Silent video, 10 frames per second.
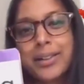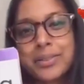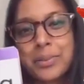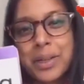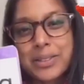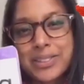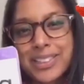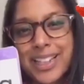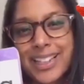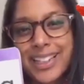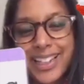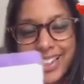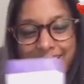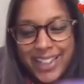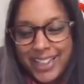Well done.
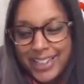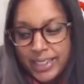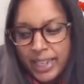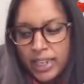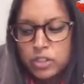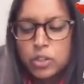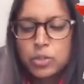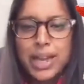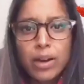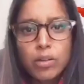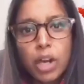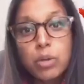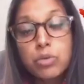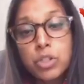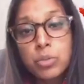Can you now go
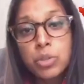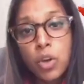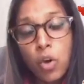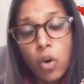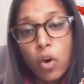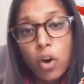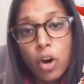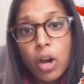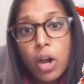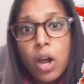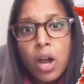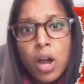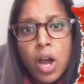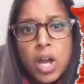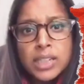to your
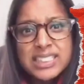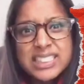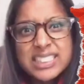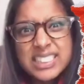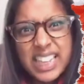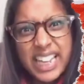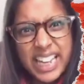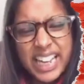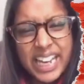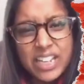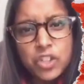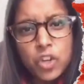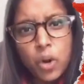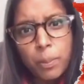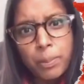sink in
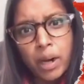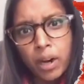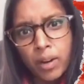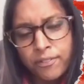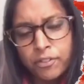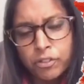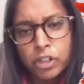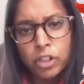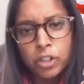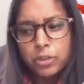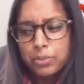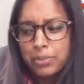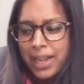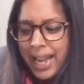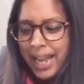your bathroom?
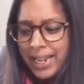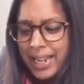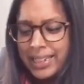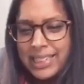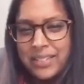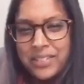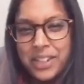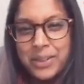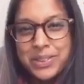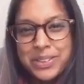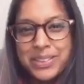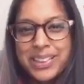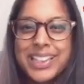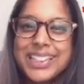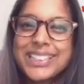And let's have a go at doing
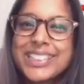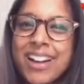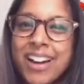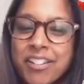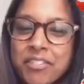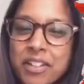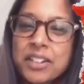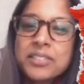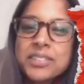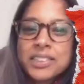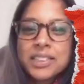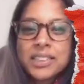these digraphs.